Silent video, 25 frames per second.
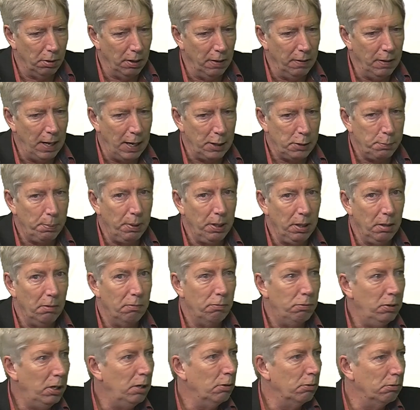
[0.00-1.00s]
and that's been the
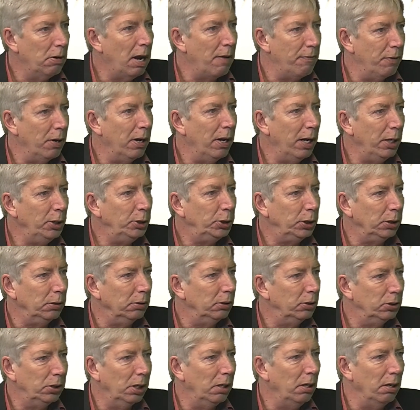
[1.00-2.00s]
real revelation,
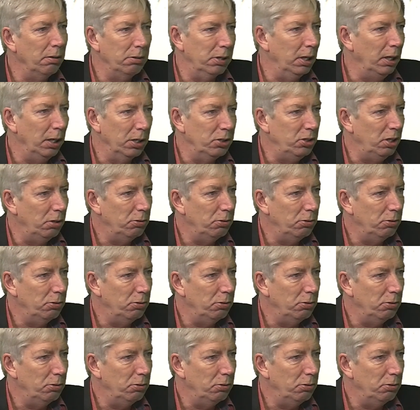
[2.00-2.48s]
because I don't think, as you